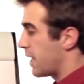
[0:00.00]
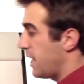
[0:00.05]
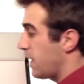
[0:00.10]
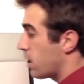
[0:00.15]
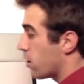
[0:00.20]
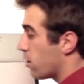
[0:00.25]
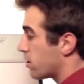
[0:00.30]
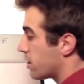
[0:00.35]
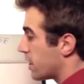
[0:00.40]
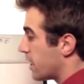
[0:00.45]
He
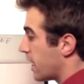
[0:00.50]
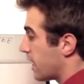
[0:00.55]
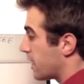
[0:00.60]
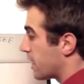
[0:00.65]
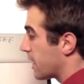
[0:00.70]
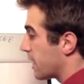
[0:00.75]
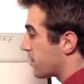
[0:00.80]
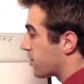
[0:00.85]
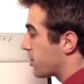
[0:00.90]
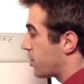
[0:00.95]
goes ahead
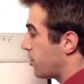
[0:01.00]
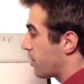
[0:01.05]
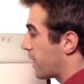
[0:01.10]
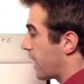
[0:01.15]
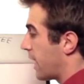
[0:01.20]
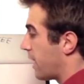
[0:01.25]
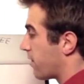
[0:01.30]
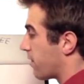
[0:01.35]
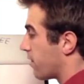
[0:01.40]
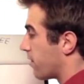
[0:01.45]
and gets 2
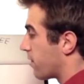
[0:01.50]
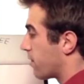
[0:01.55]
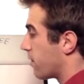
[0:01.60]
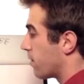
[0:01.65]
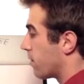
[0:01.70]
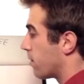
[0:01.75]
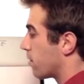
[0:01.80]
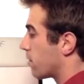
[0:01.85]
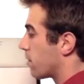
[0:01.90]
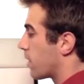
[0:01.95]
cases,
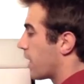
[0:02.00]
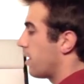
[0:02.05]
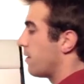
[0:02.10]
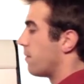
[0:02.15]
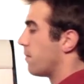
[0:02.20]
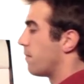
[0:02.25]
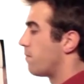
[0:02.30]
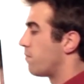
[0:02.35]
okay?